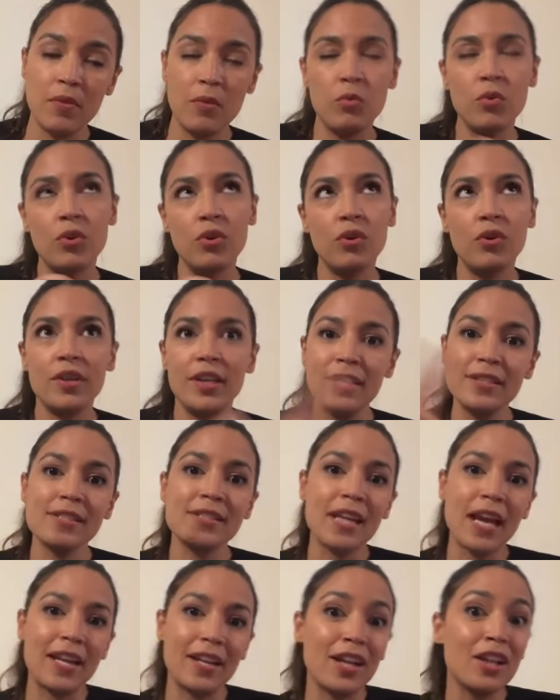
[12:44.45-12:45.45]
well,
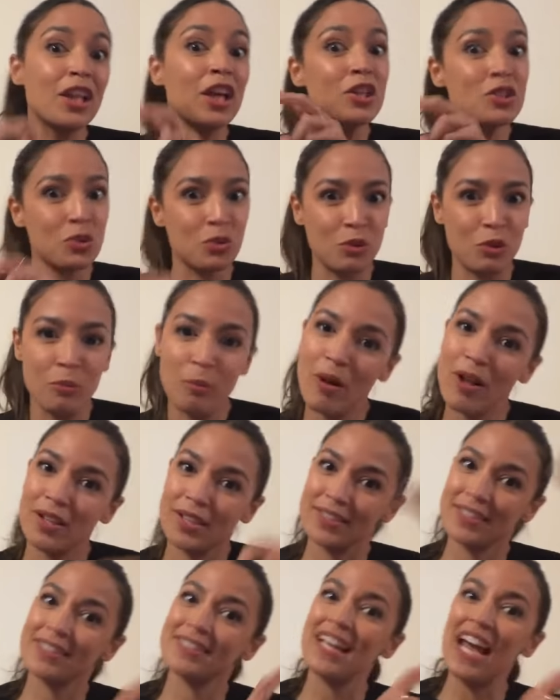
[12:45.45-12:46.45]
inside electoral
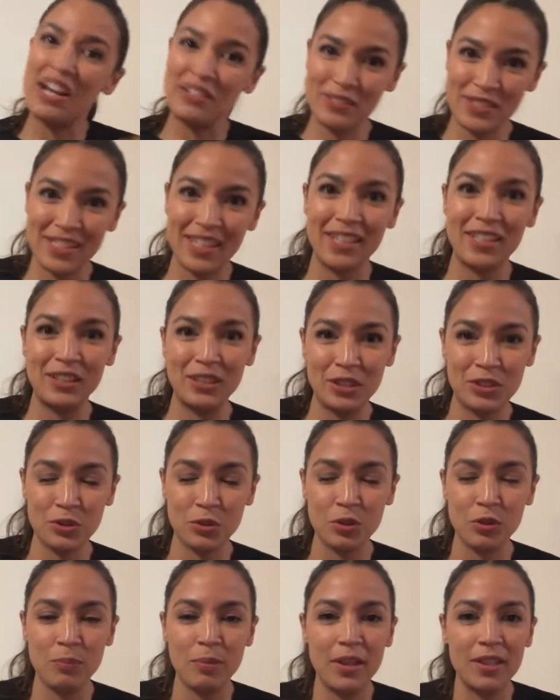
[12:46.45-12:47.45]
politics, outside
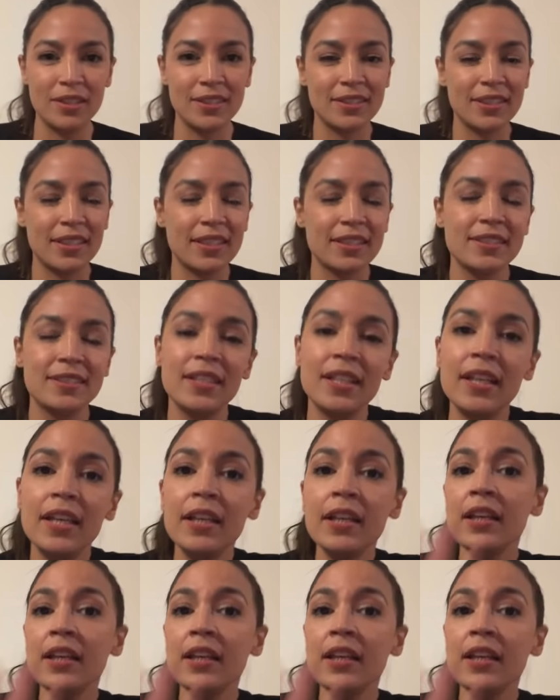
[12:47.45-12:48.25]
electoral politics.